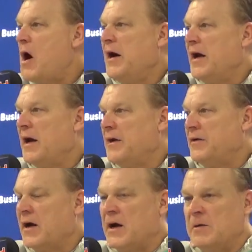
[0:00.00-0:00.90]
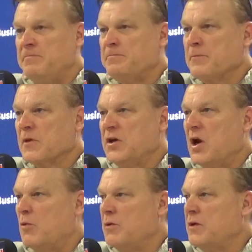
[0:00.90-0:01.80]
And you
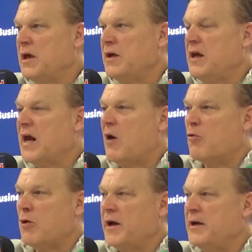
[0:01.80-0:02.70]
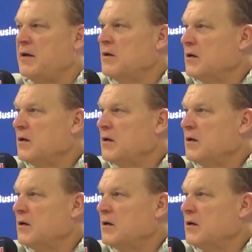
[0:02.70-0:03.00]
know, he got worried